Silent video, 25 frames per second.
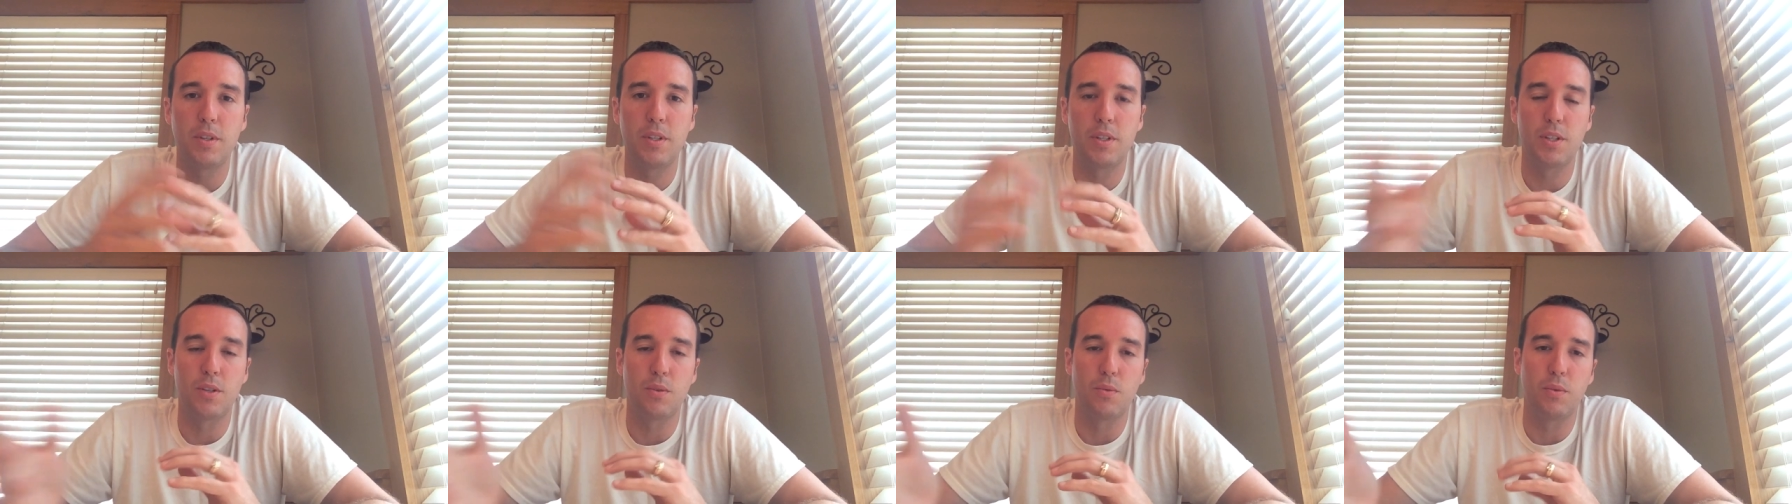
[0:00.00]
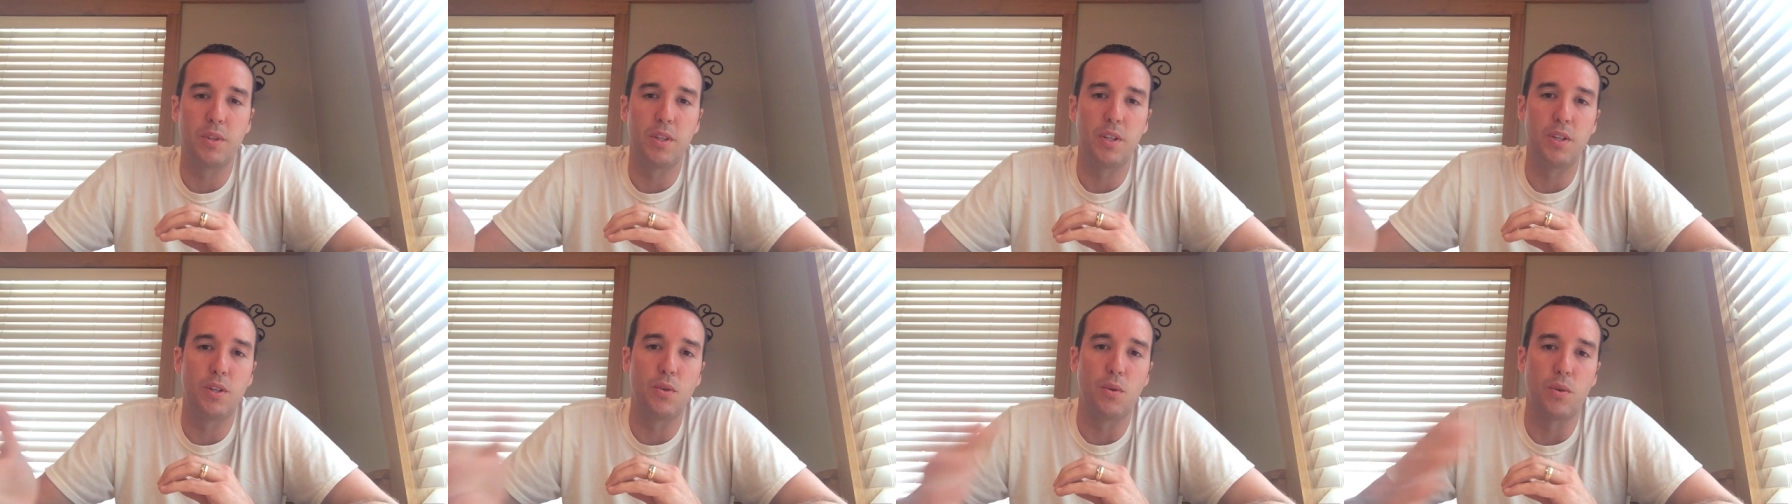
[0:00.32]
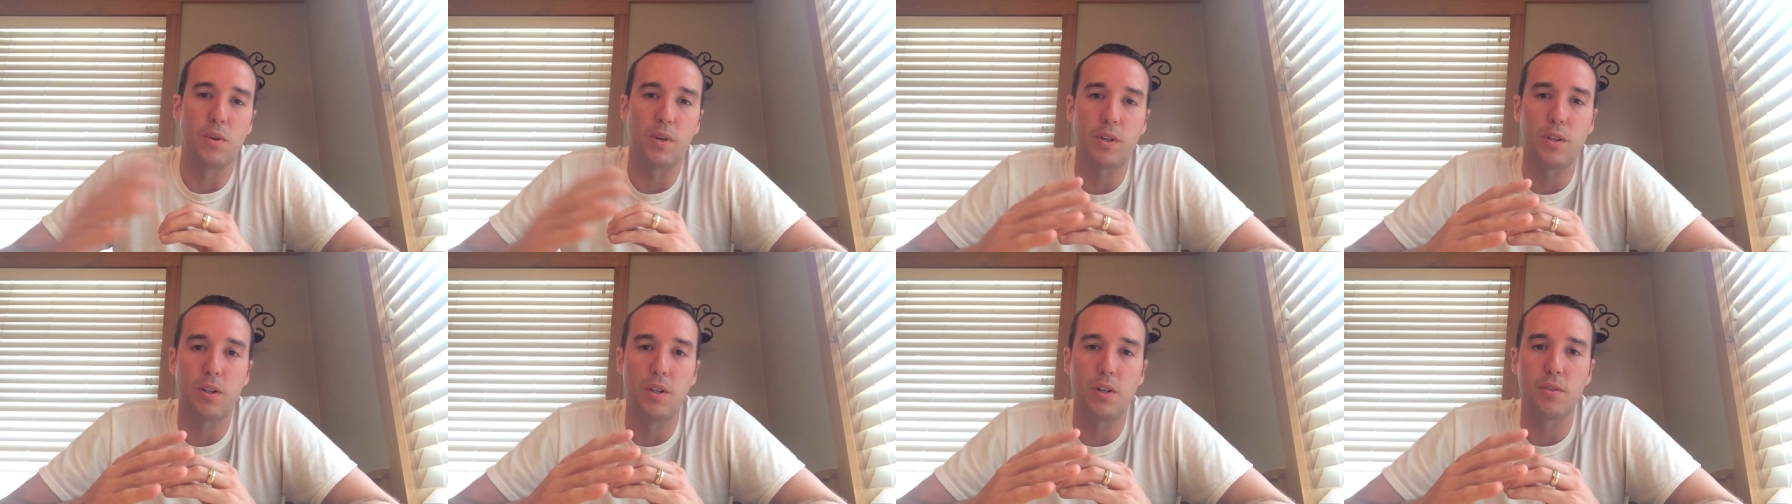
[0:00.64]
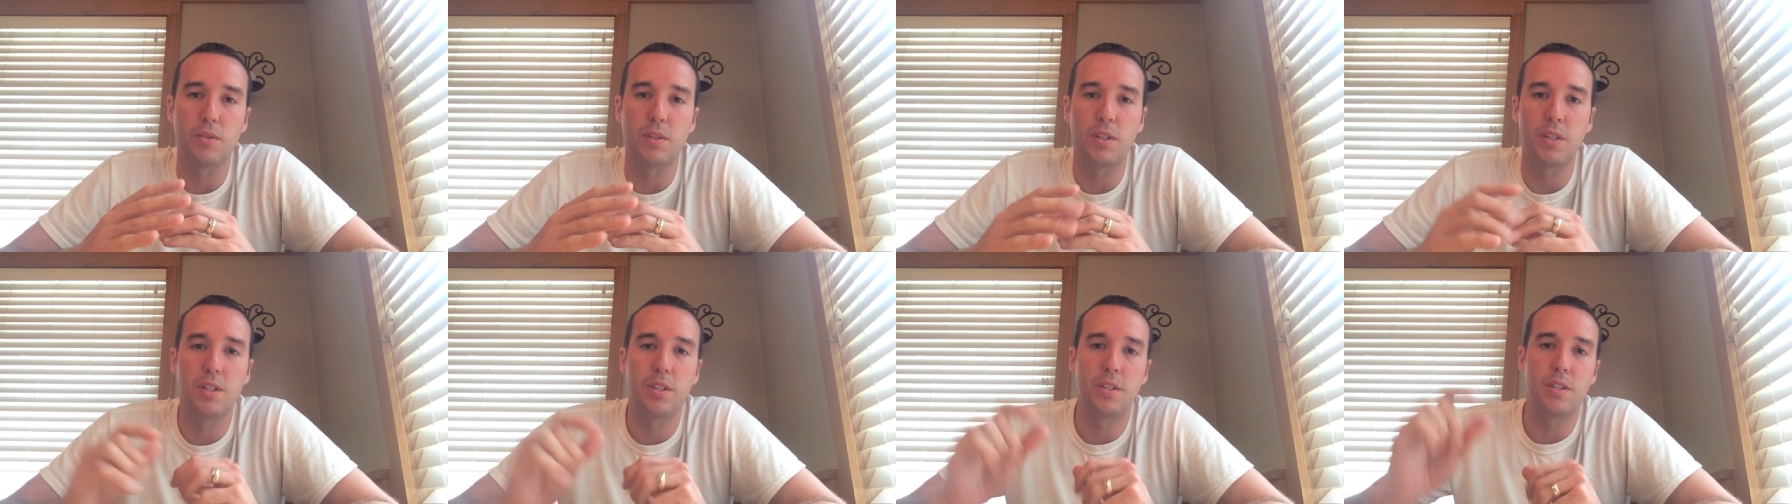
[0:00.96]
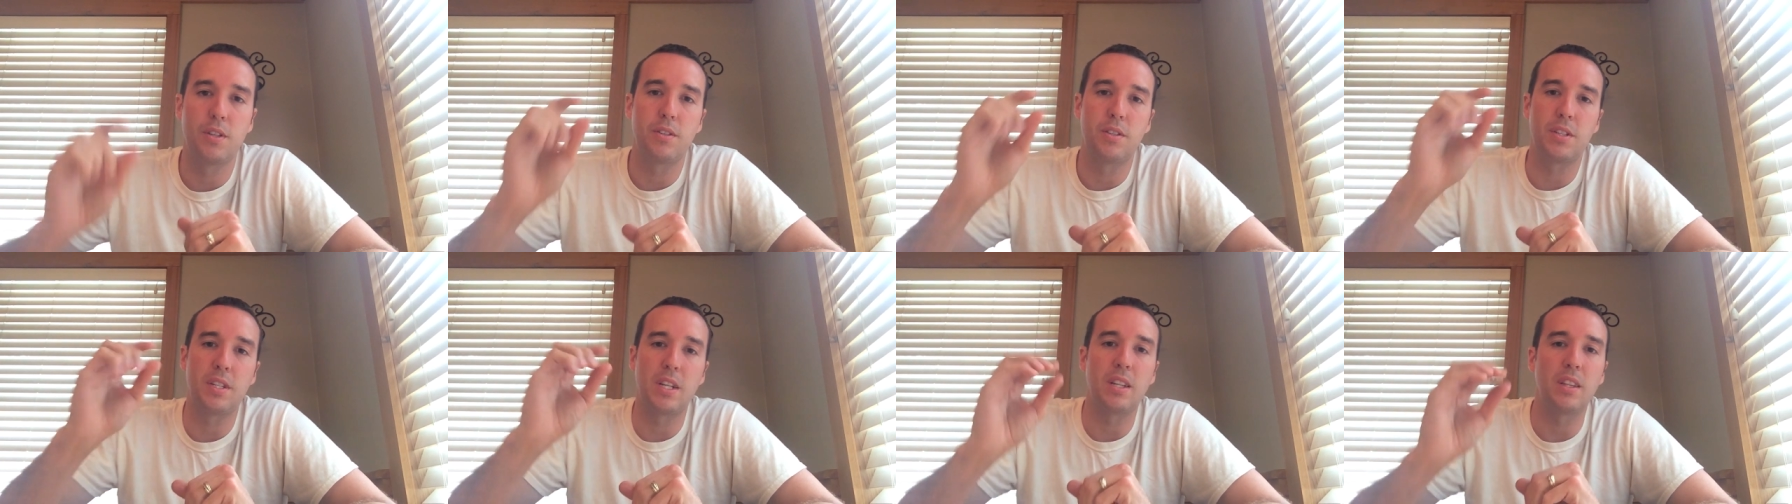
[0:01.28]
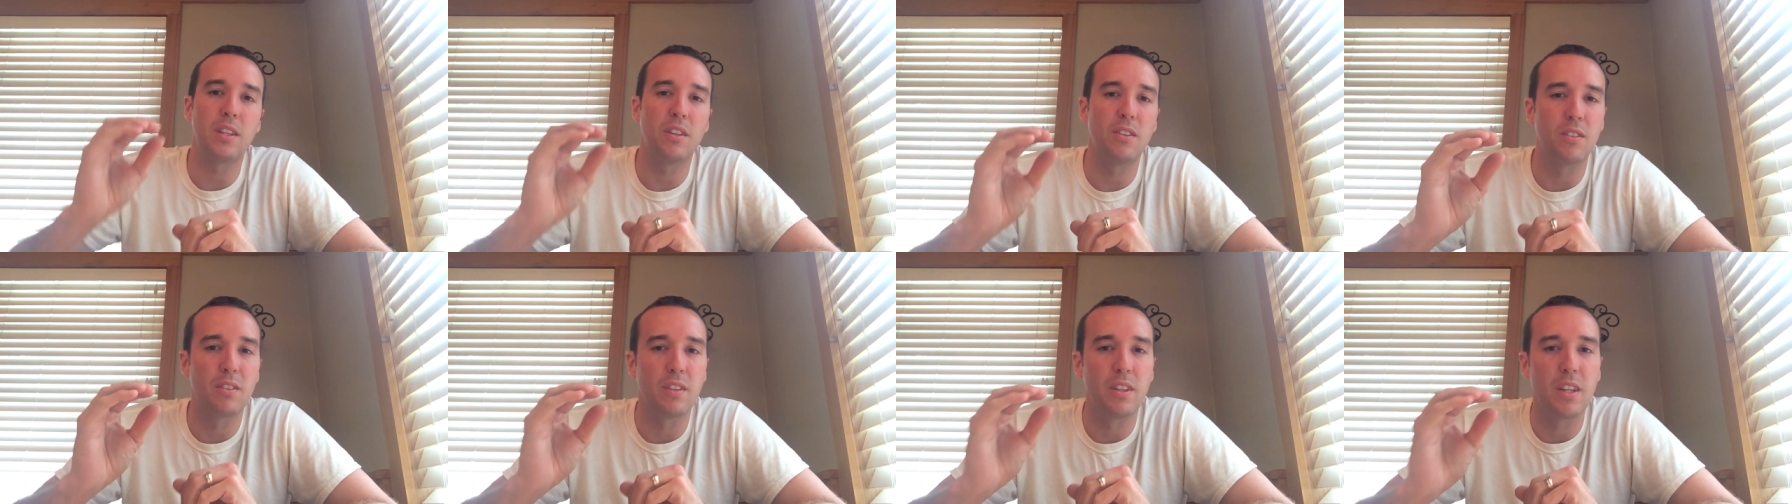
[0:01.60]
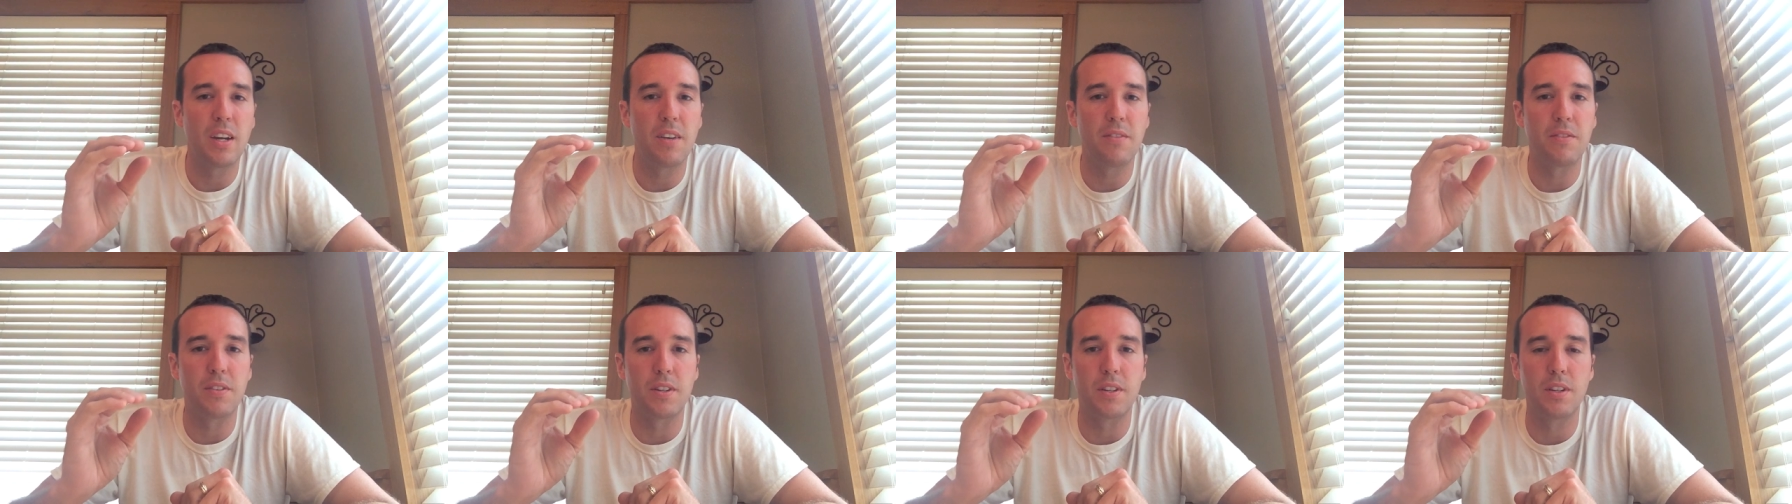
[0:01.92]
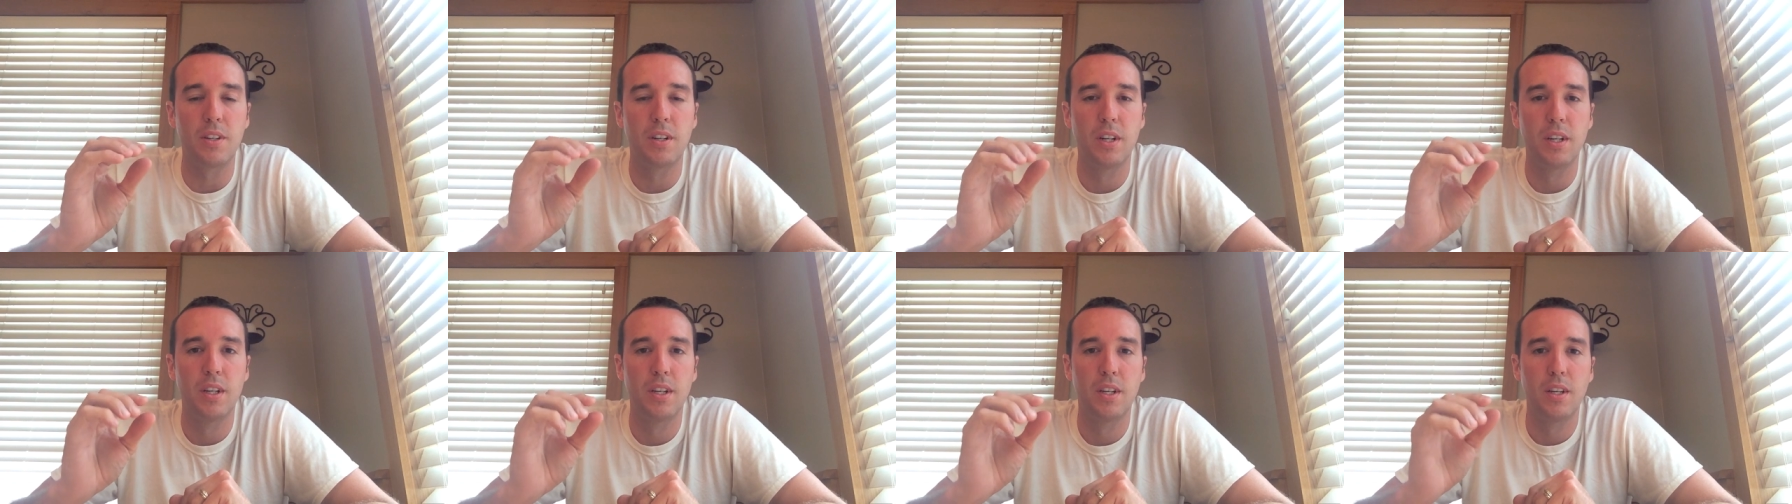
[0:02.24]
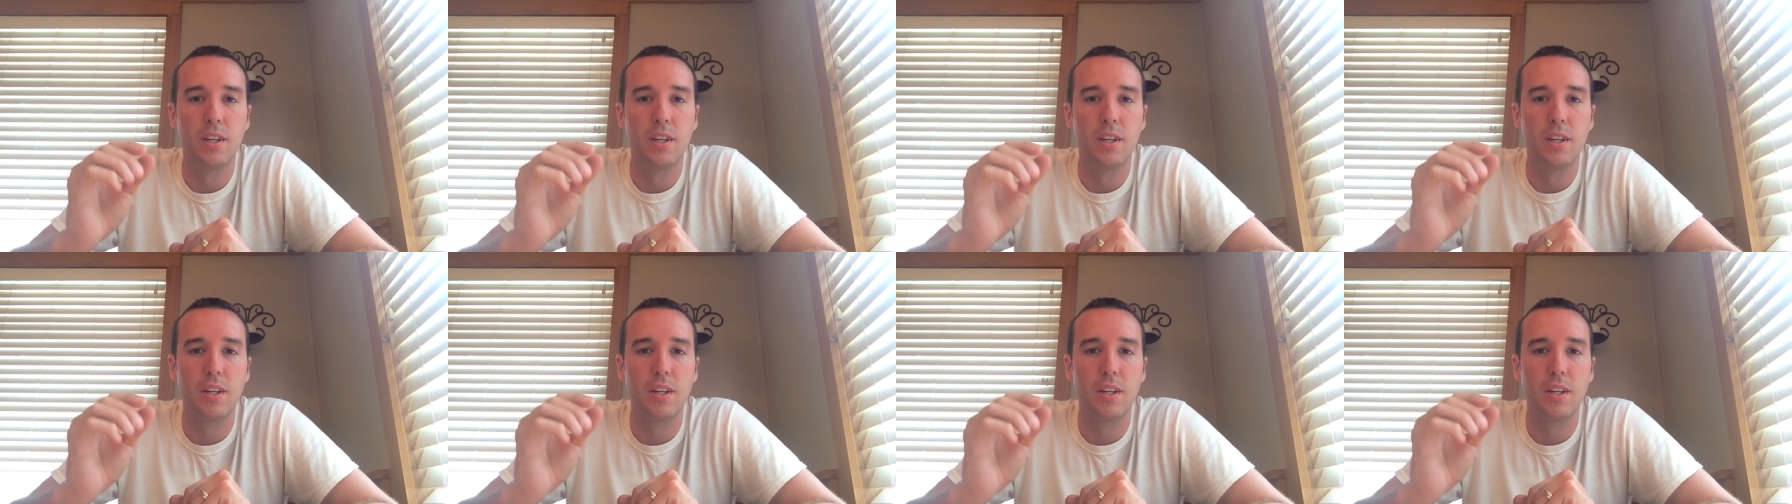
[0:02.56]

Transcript: So when the door closes, there's that little lever